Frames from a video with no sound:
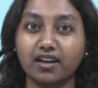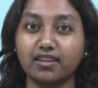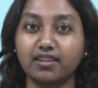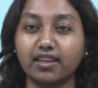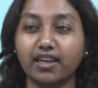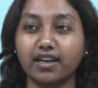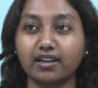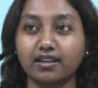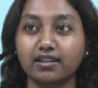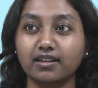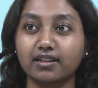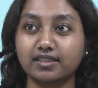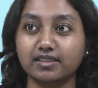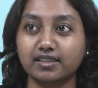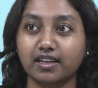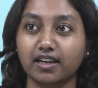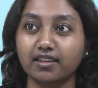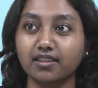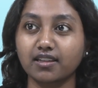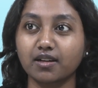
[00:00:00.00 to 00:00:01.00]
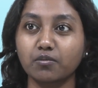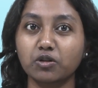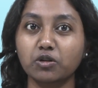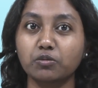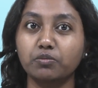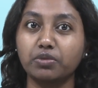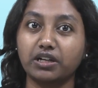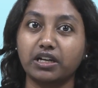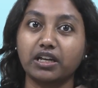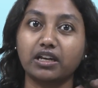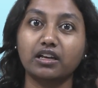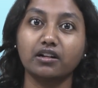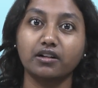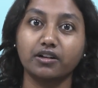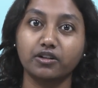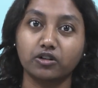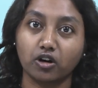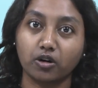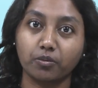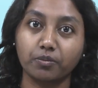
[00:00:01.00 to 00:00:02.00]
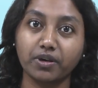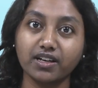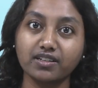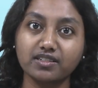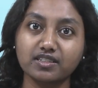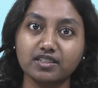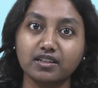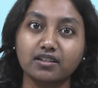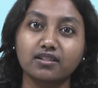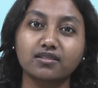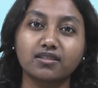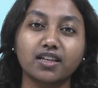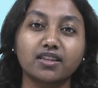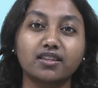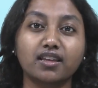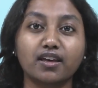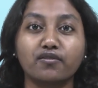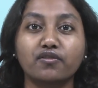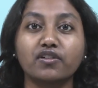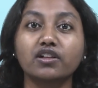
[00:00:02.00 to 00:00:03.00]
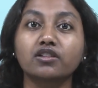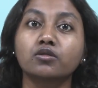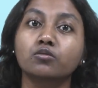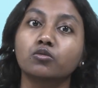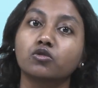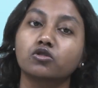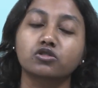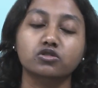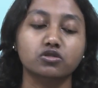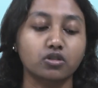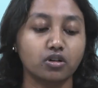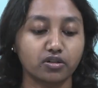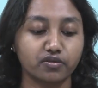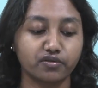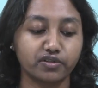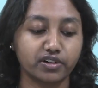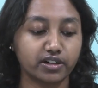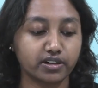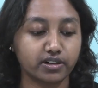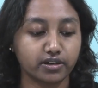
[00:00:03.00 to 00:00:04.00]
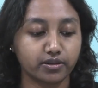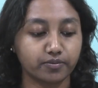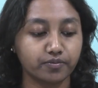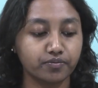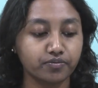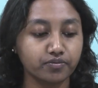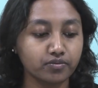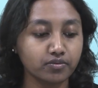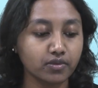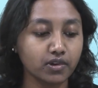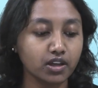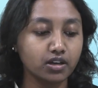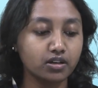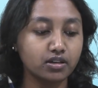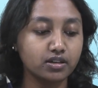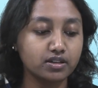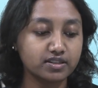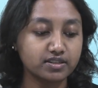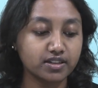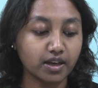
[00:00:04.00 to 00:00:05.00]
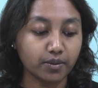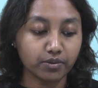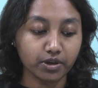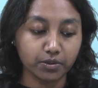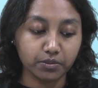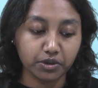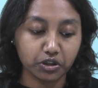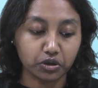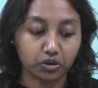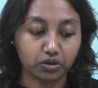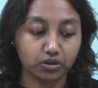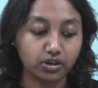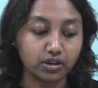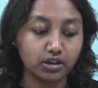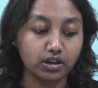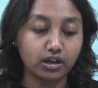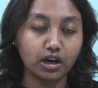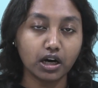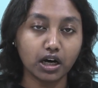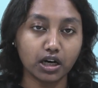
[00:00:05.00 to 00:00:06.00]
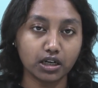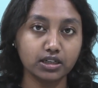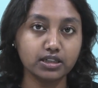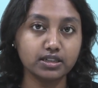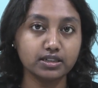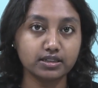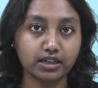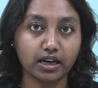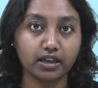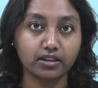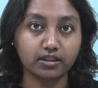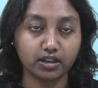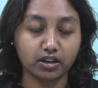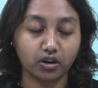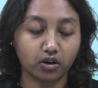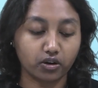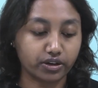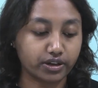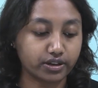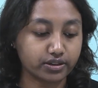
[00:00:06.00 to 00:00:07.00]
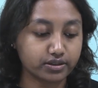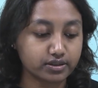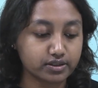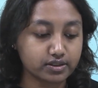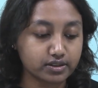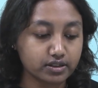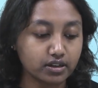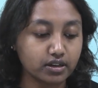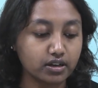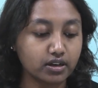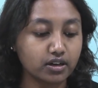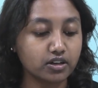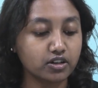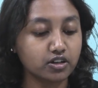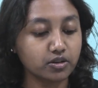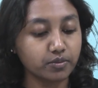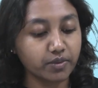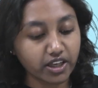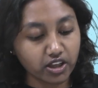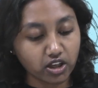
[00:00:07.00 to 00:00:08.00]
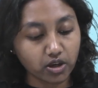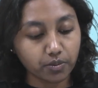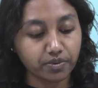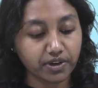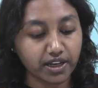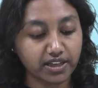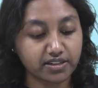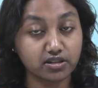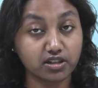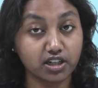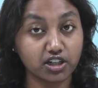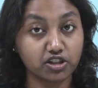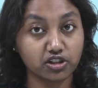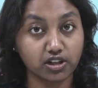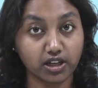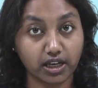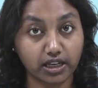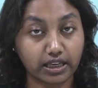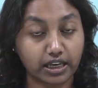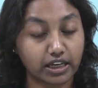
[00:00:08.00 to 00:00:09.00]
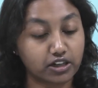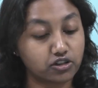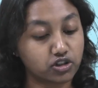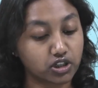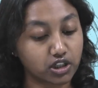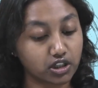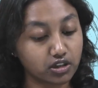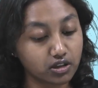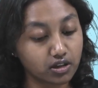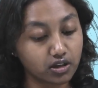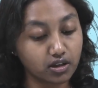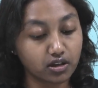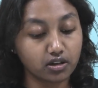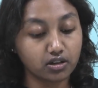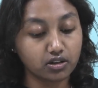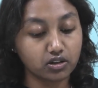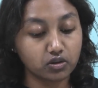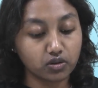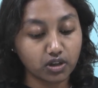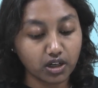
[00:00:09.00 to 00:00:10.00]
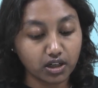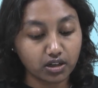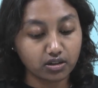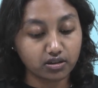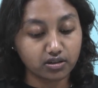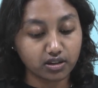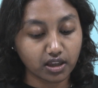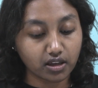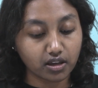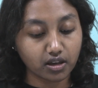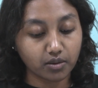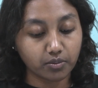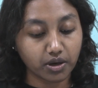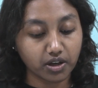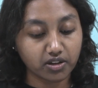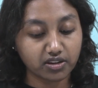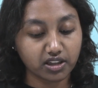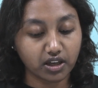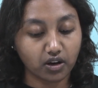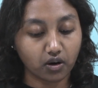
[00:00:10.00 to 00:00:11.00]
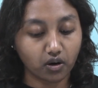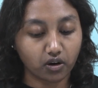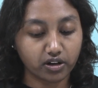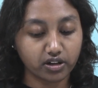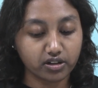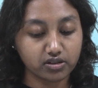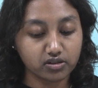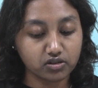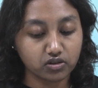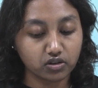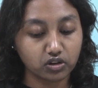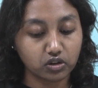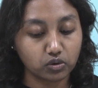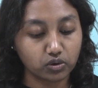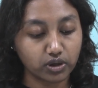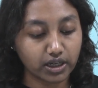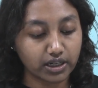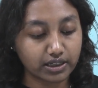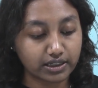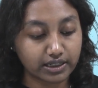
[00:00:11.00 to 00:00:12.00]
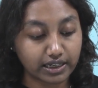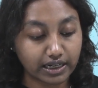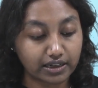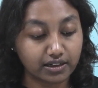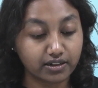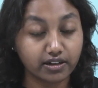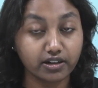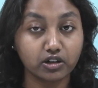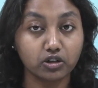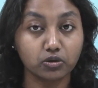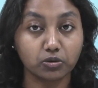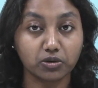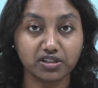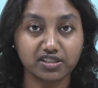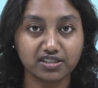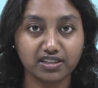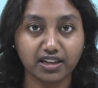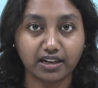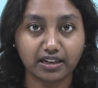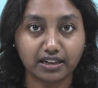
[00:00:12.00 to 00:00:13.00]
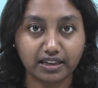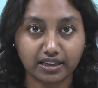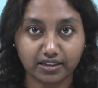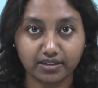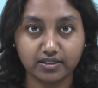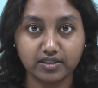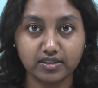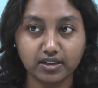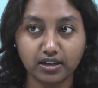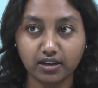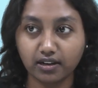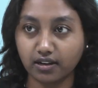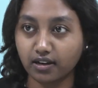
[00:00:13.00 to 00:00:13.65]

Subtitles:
and they can assign them to particular topics that they feel the most confident in. Step number 2, understand the audience. To make your presentation engaging, you need to think about the audience so you can tailor it towards their needs.